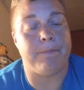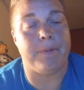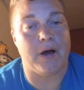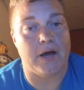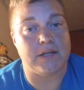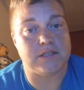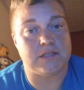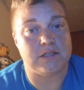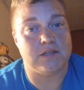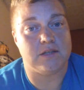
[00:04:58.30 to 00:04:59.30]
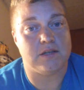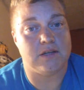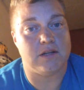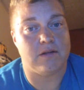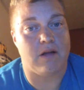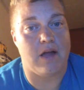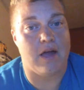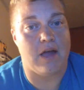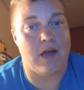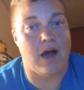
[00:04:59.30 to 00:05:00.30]
But
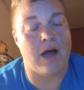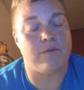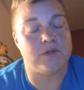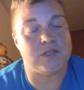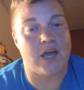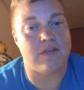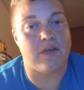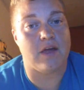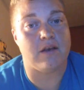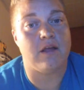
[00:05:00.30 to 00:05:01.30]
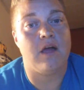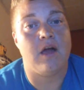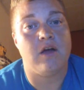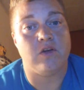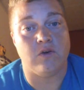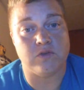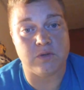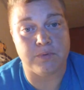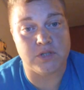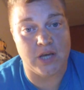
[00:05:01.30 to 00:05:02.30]
I would say that use
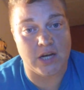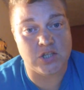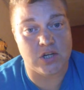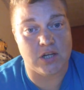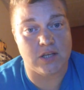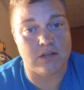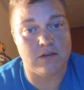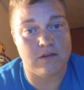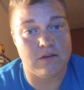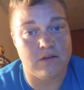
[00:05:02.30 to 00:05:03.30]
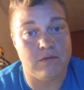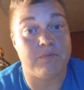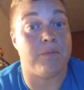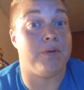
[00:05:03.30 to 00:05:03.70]
the protection, the